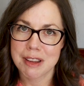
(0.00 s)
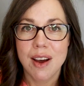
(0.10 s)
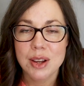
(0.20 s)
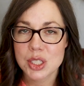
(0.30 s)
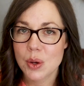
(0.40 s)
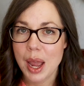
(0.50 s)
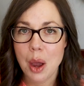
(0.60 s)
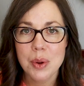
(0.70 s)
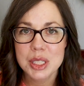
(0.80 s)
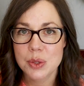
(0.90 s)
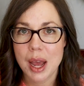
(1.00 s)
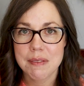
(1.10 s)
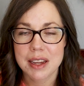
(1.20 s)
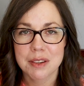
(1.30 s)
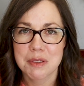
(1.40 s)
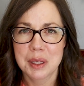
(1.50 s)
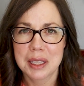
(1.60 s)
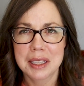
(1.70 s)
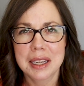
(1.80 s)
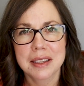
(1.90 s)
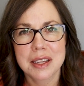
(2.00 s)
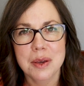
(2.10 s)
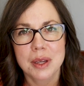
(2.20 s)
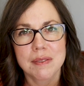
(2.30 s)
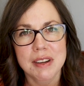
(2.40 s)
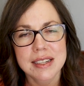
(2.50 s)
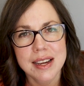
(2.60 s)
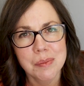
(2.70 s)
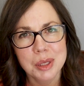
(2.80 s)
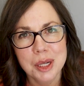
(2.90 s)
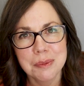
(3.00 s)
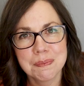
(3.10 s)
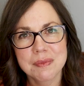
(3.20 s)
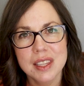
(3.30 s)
Also, I always do have that affiliate link that you can find down below